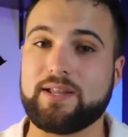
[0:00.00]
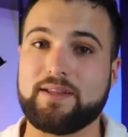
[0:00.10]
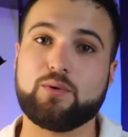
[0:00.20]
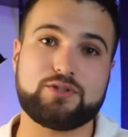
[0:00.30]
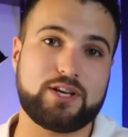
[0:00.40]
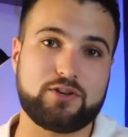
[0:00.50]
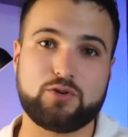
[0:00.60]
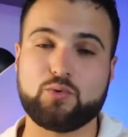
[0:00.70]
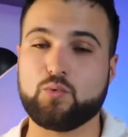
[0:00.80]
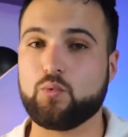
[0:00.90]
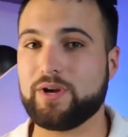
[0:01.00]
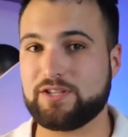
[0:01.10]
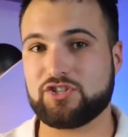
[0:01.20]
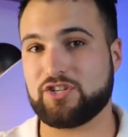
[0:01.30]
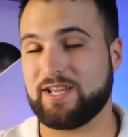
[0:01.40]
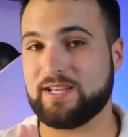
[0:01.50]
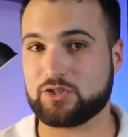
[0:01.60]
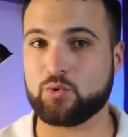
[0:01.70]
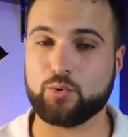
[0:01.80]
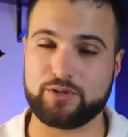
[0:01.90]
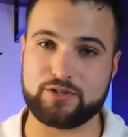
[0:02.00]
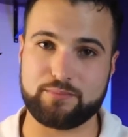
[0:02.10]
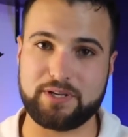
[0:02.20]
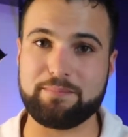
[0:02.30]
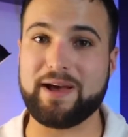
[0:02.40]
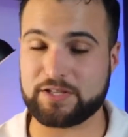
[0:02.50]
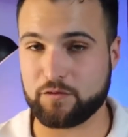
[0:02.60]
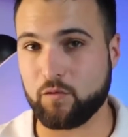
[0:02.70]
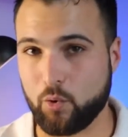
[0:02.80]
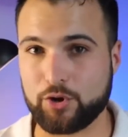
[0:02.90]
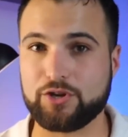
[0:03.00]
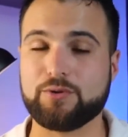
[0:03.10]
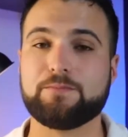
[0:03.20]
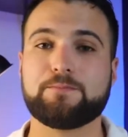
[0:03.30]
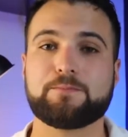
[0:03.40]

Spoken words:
and they will tell you which is going to be best for you.